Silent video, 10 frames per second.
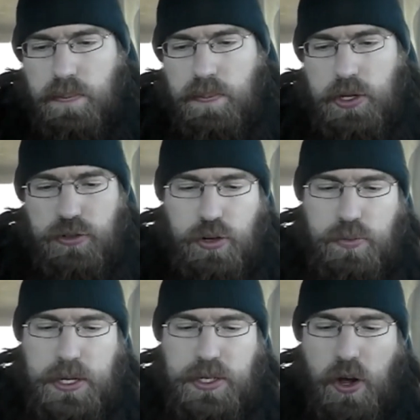But
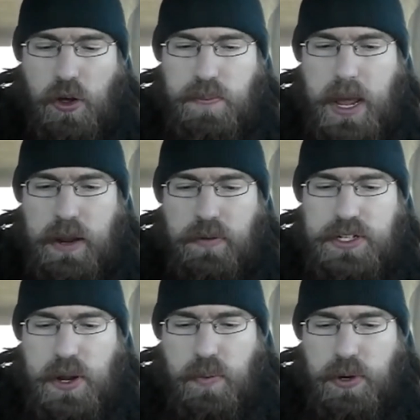truth be told, main
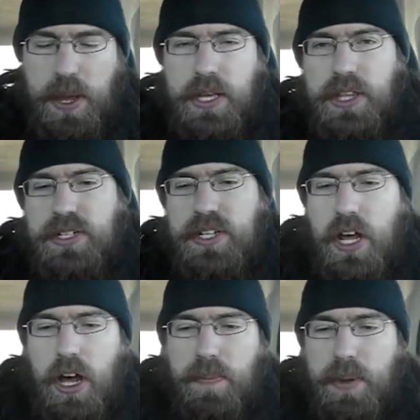reason I want to pick this
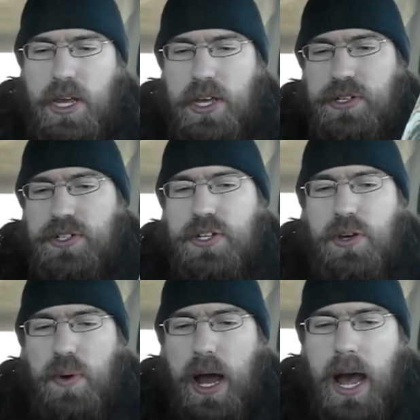up is
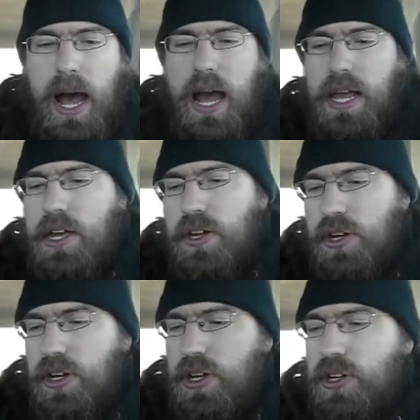so I
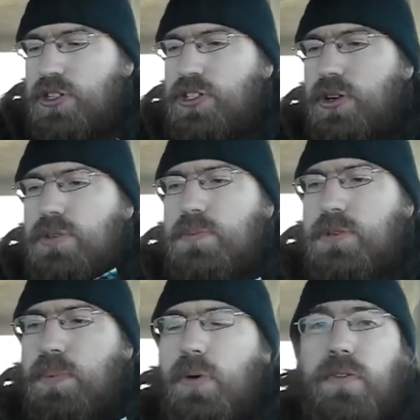could show some
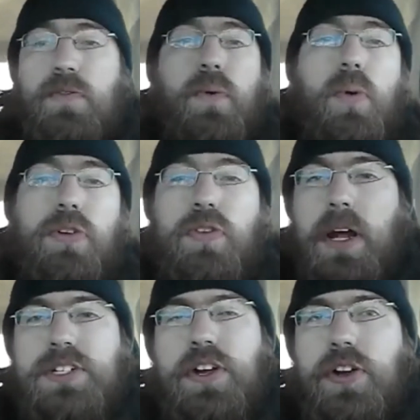support for
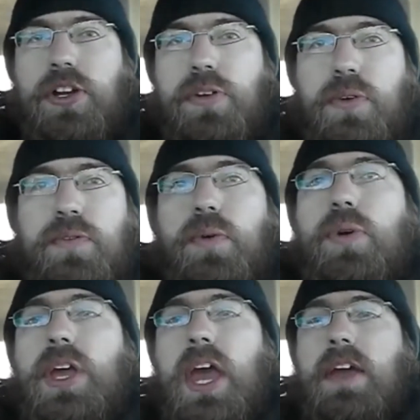Criterion doing
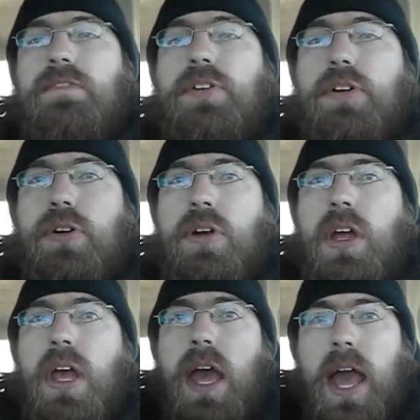four K, for
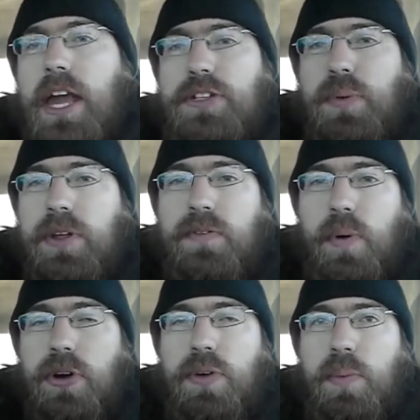A
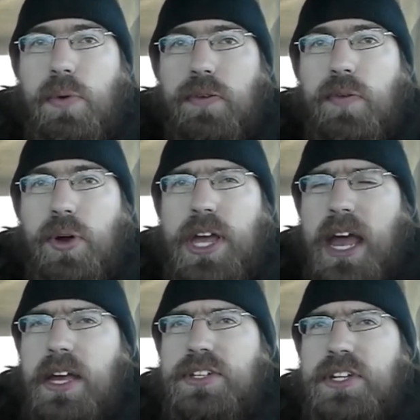twenty-four doing more four
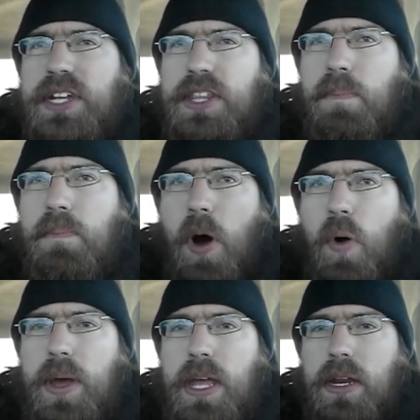Ks, because at the
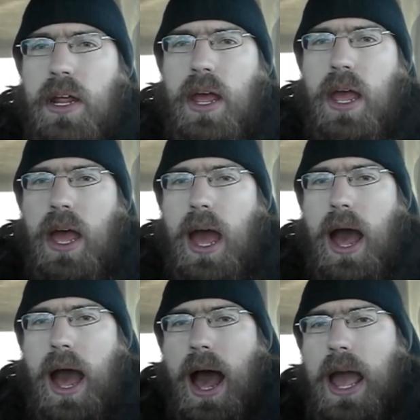moment
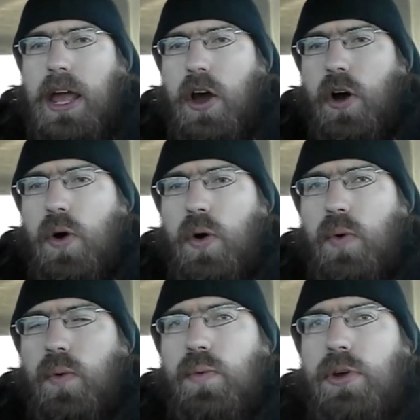I
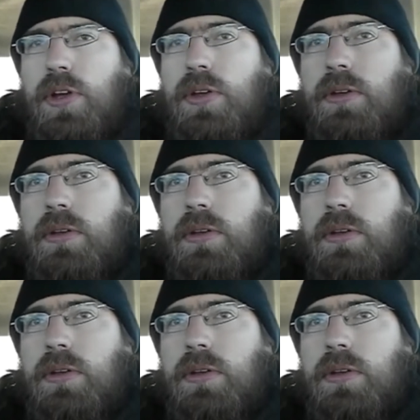own